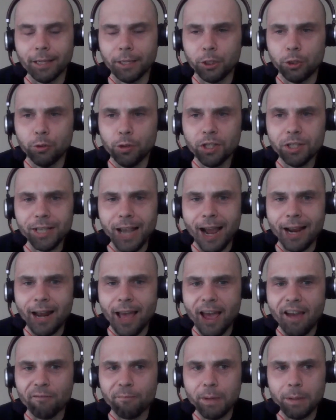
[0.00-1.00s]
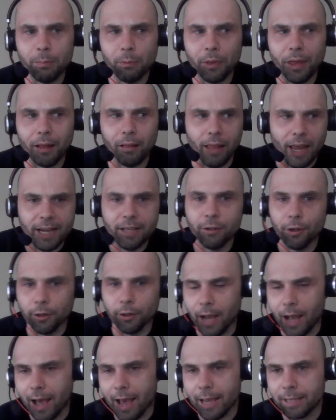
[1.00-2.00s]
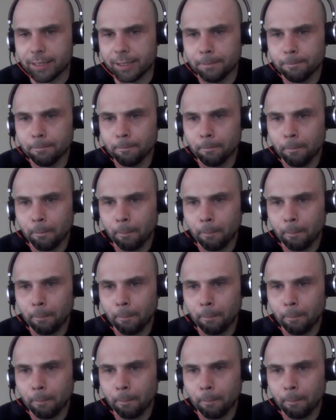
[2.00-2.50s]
Like you just kind of have people that like their guys